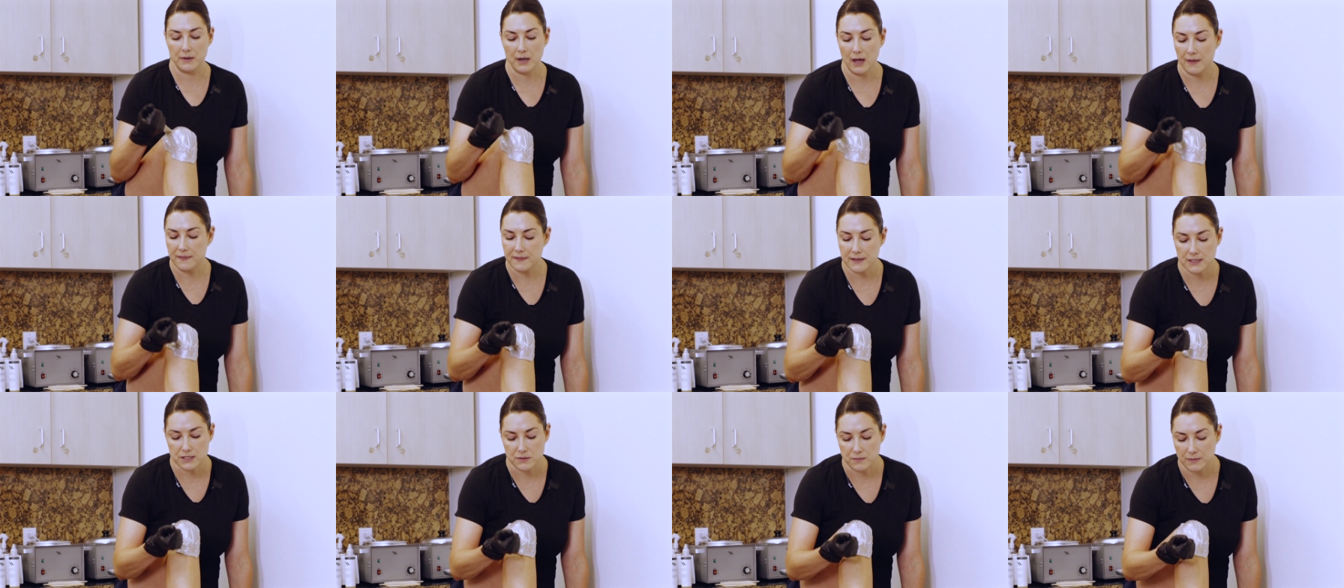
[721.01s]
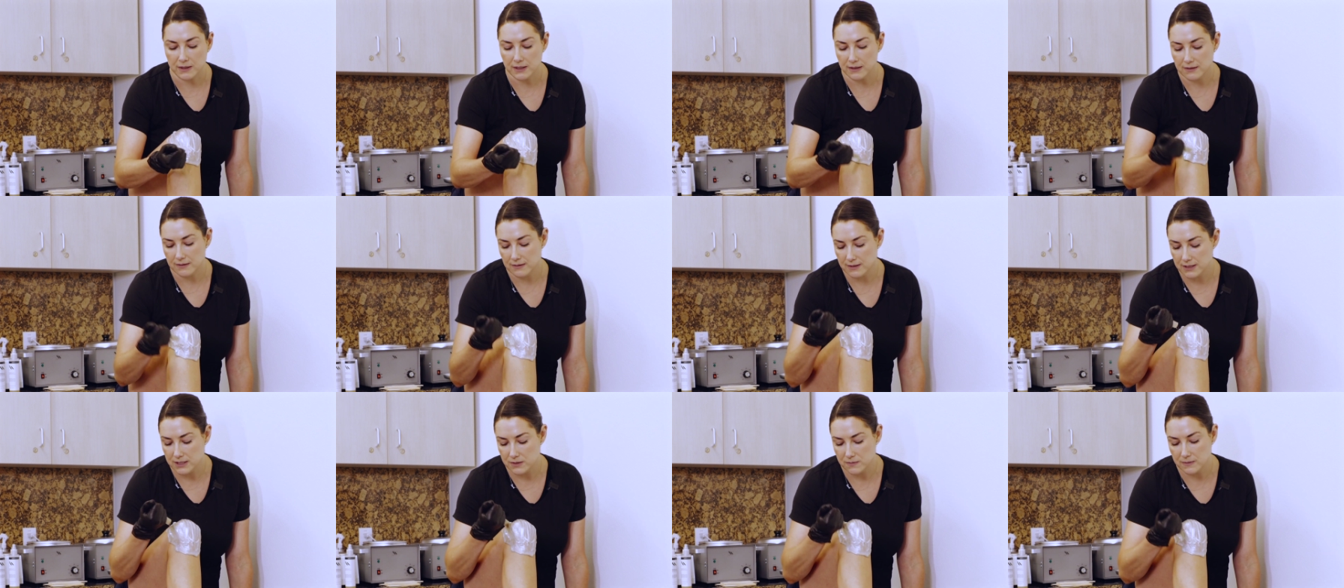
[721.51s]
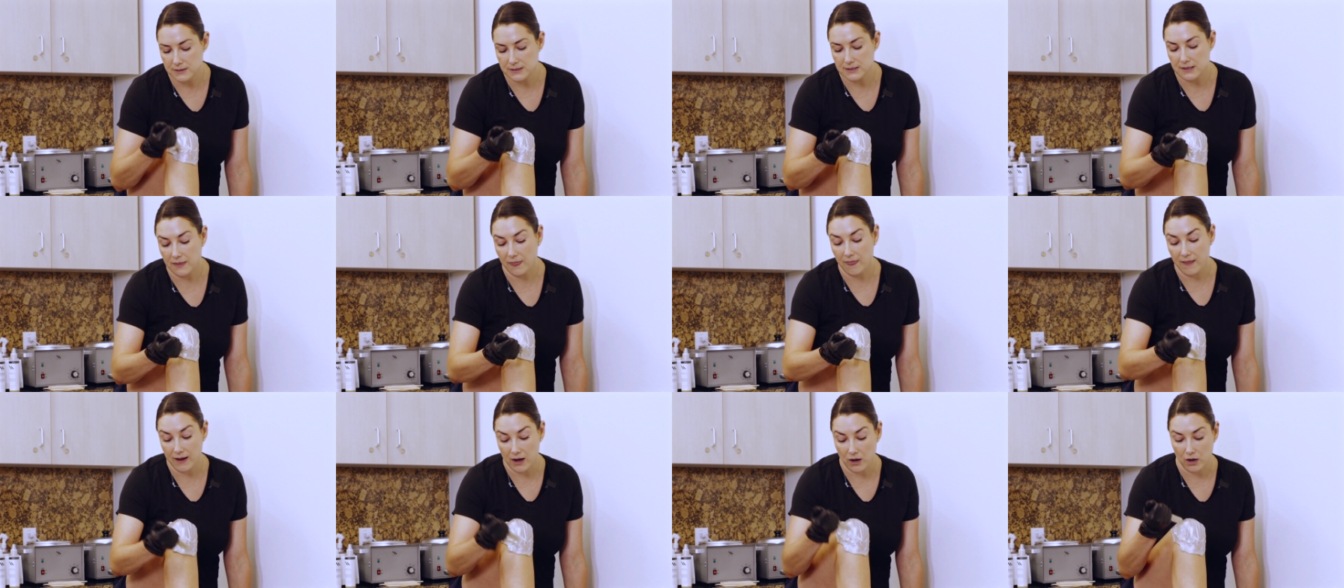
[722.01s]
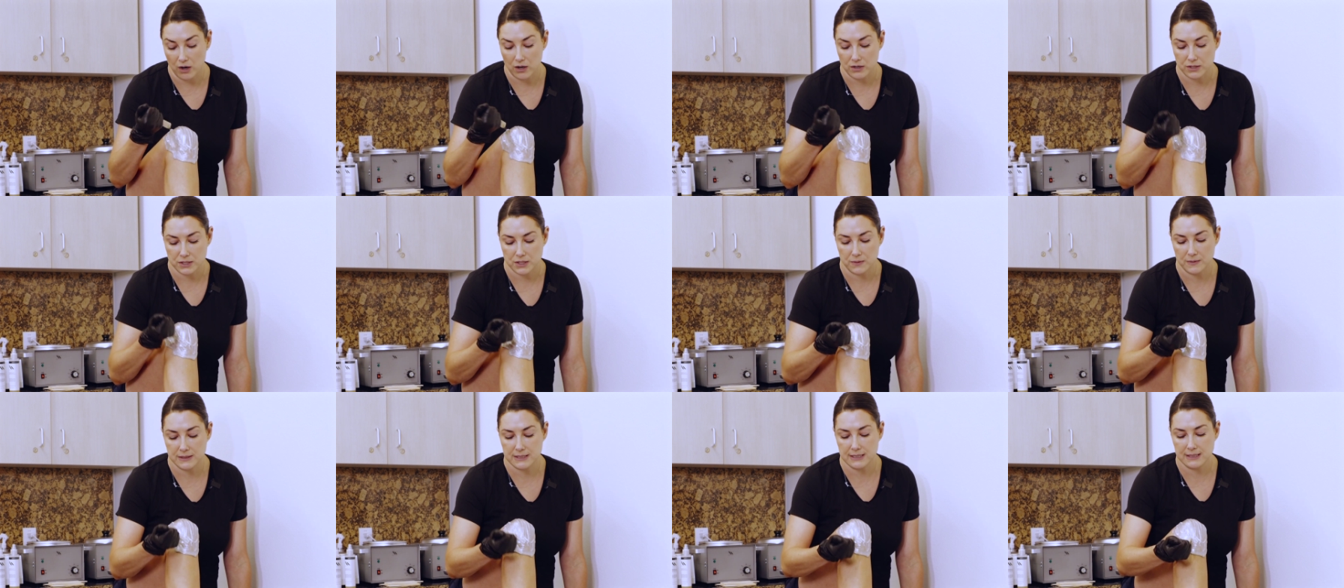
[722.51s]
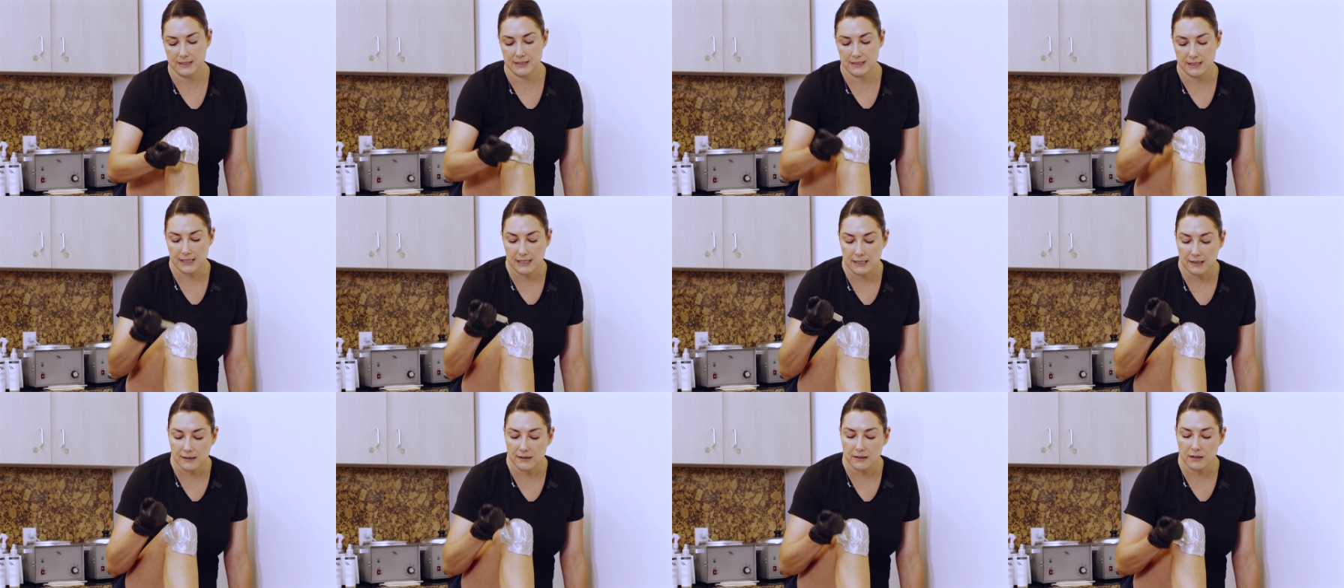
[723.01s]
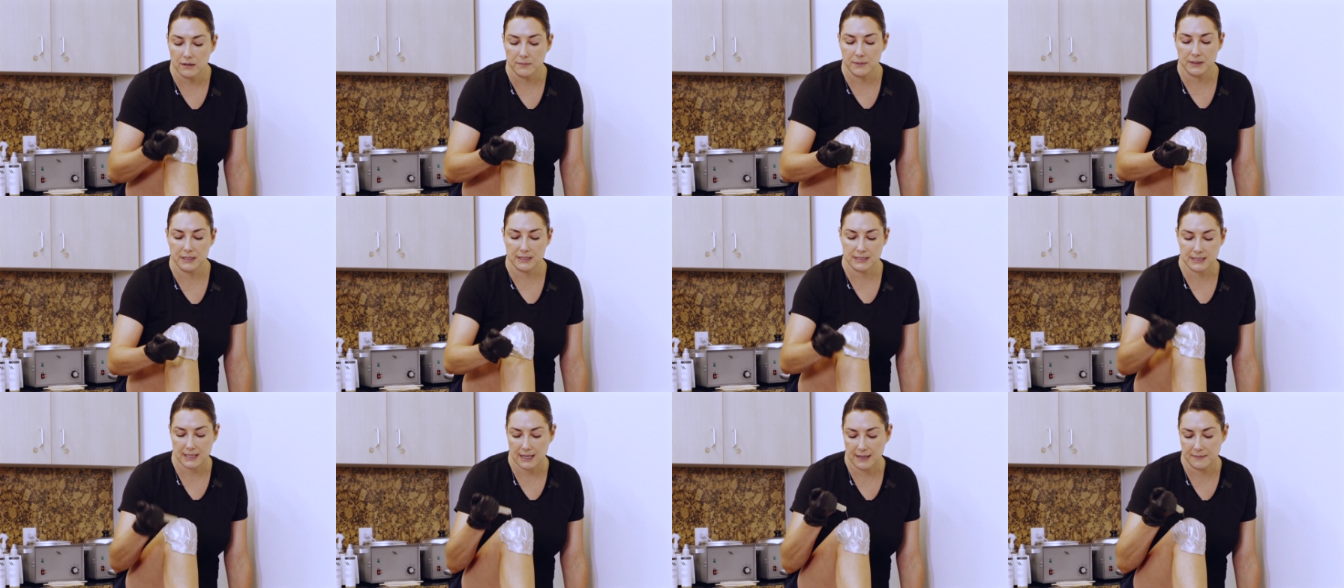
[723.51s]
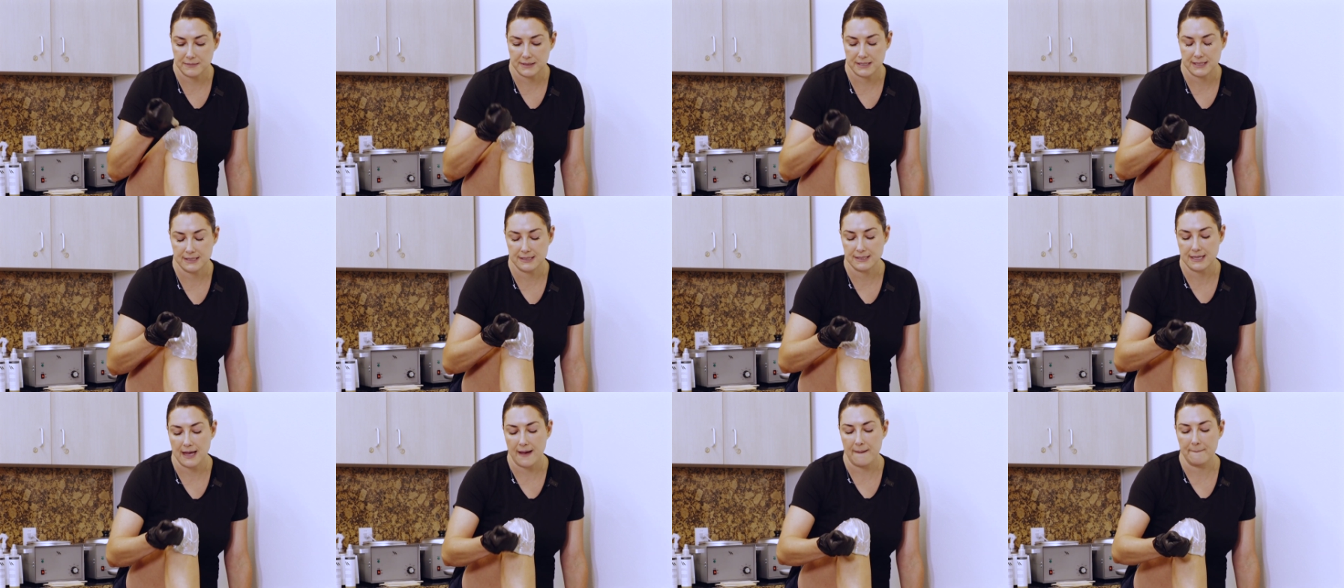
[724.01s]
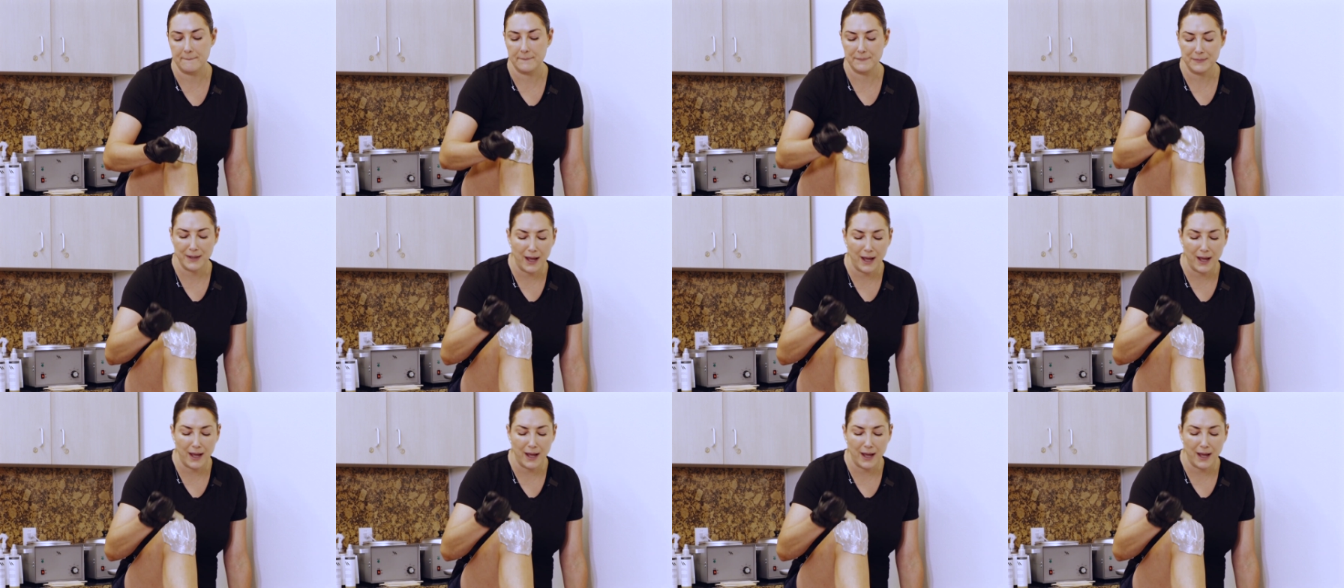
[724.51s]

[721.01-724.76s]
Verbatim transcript: Not this one. This one's thicker, so it's gonna need a little bit of time to set.